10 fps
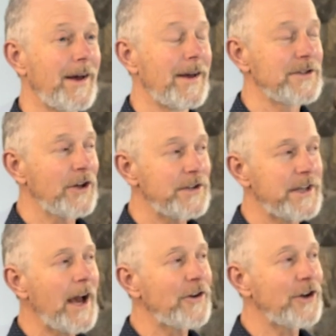So you see
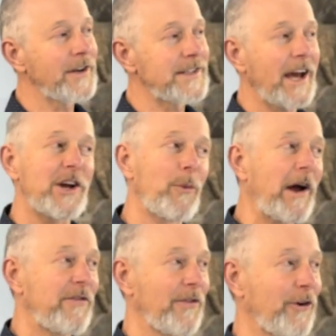how you can take away
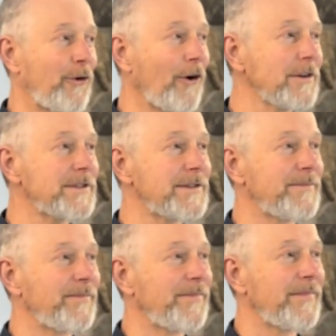from the cross?
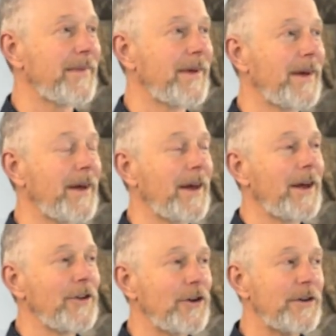
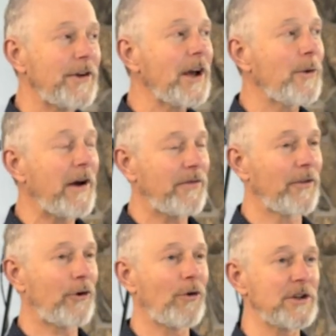You can take away from the
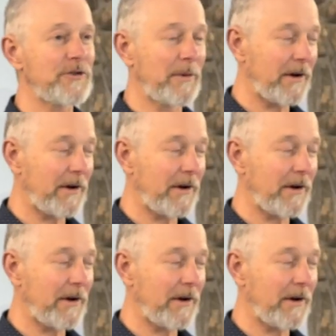cross